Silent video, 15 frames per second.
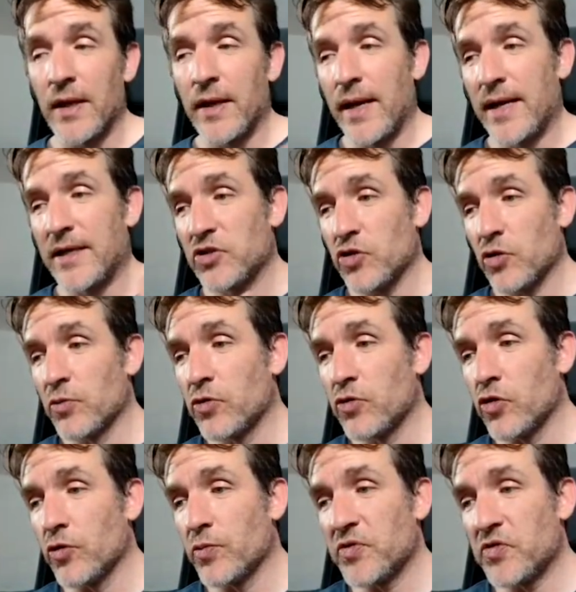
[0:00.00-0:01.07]
and some
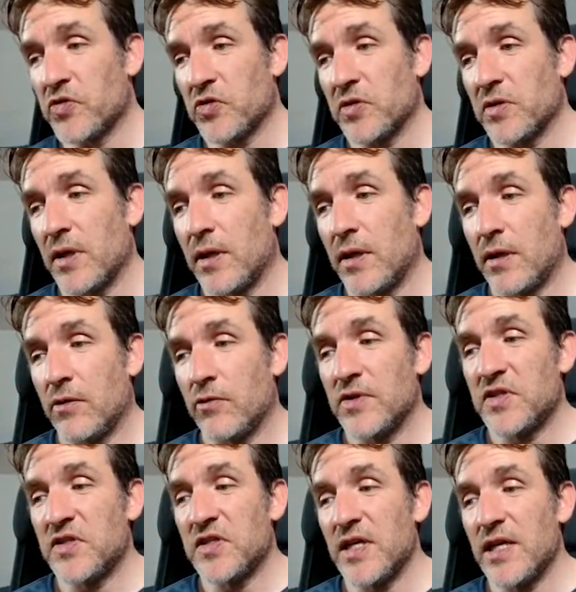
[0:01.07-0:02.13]
groups
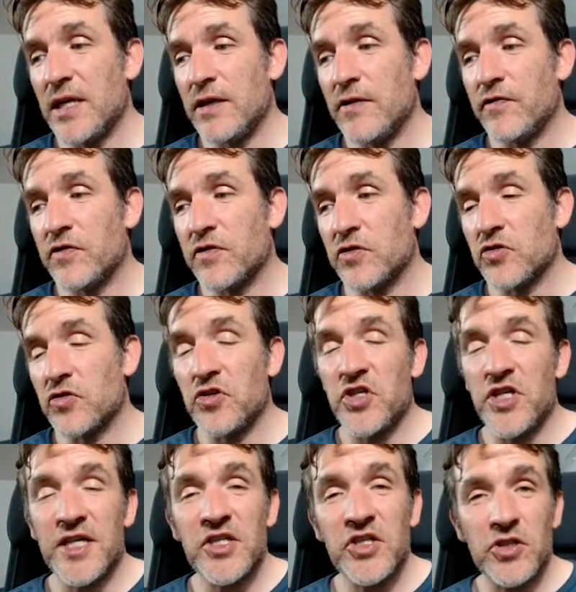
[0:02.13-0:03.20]
received
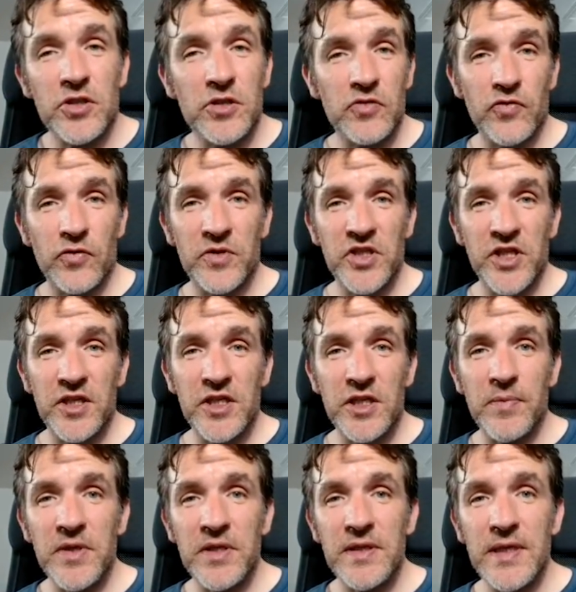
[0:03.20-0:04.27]
suggestions from
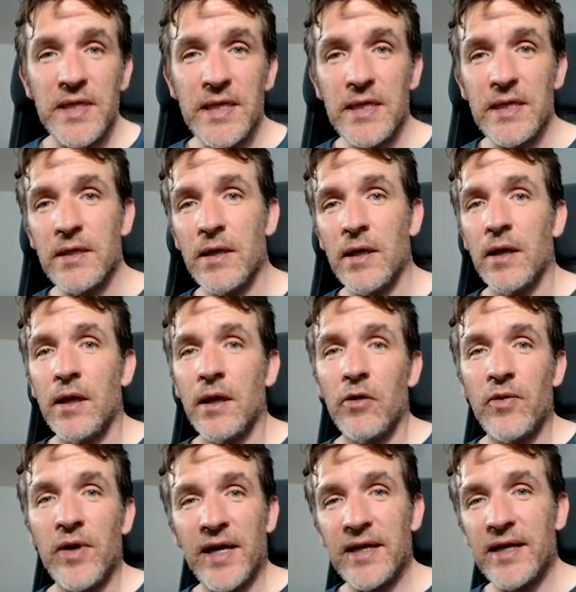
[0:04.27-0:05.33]
ChatGPT
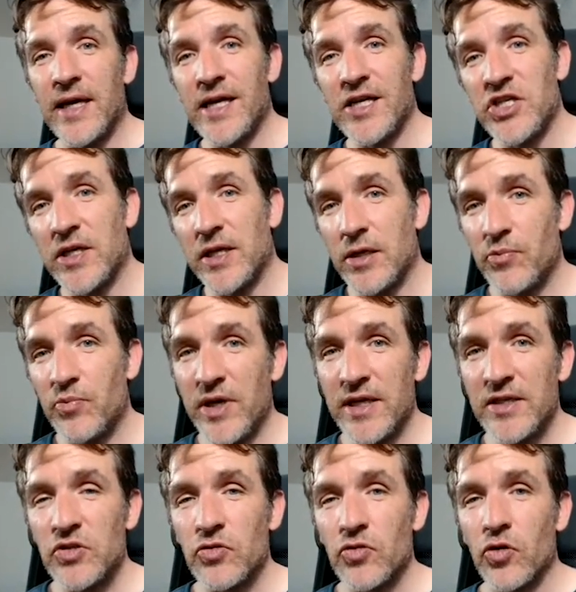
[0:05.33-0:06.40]
when engaging in a
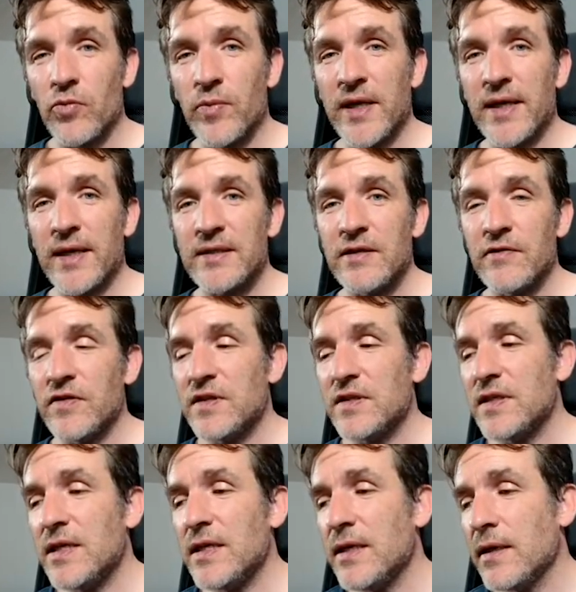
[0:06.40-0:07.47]
brainstorming
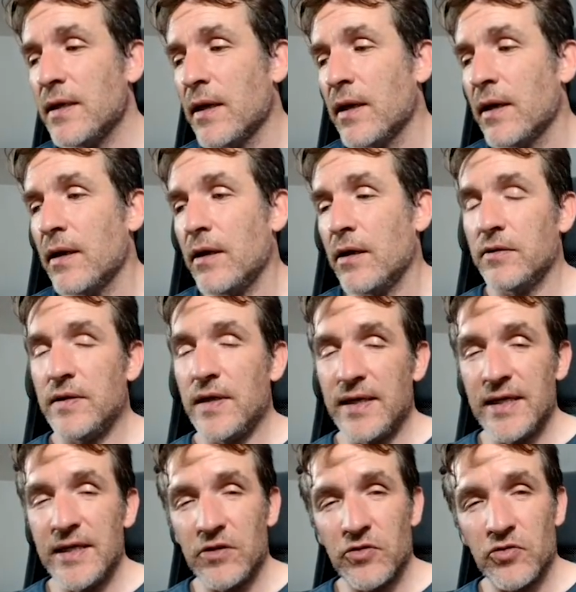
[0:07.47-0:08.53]
activity. They
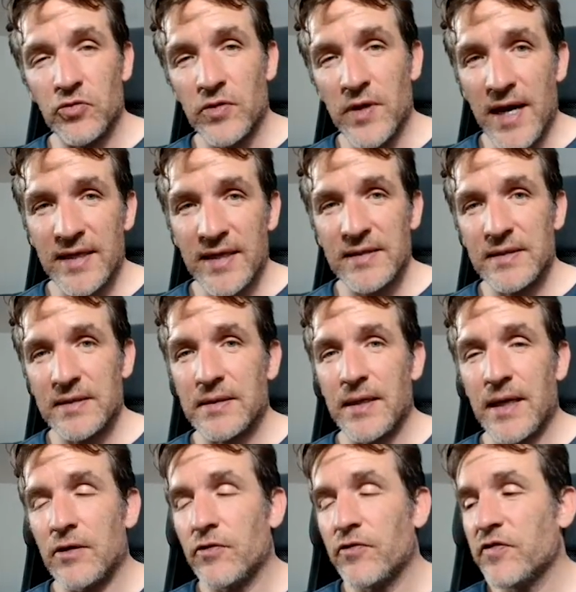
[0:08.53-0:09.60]
needed to write
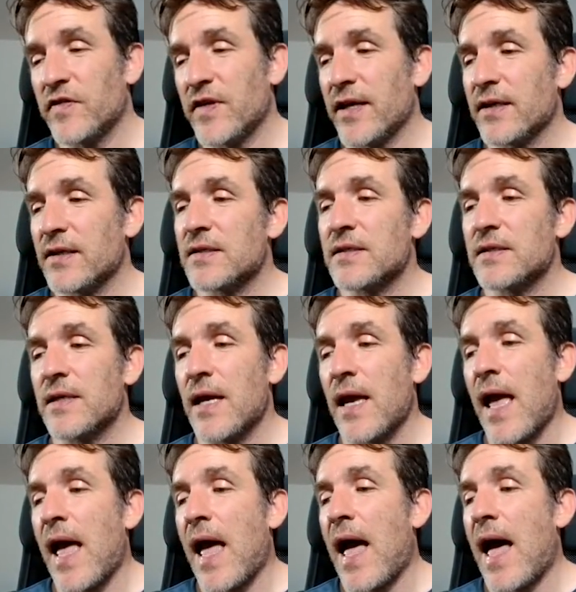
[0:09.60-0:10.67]
kind of text.
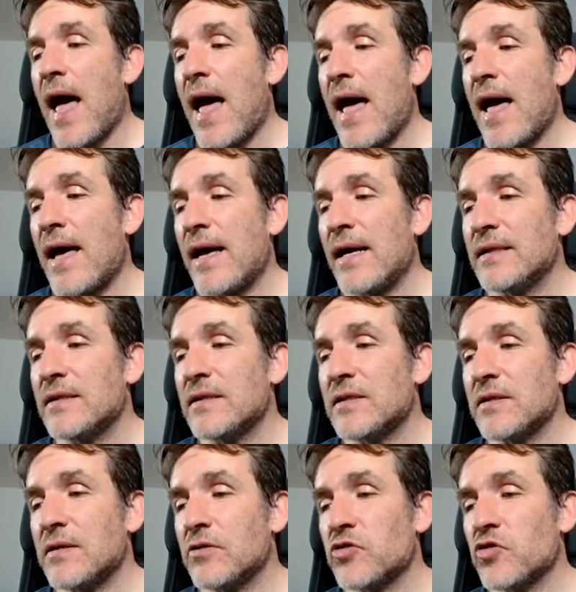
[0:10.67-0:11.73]
And
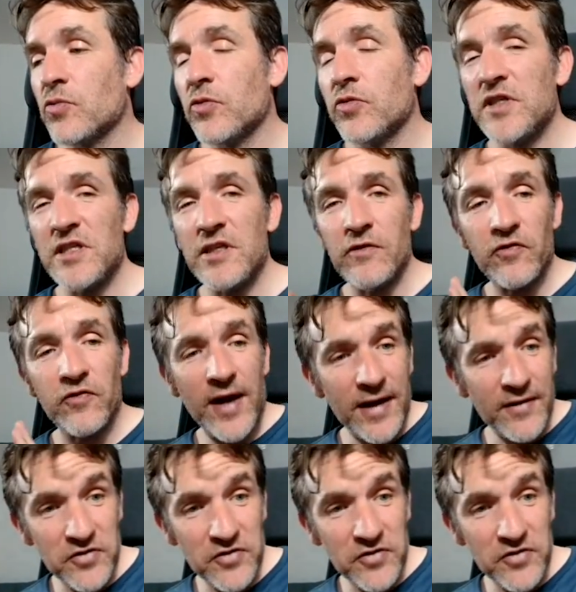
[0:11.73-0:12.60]
some received 5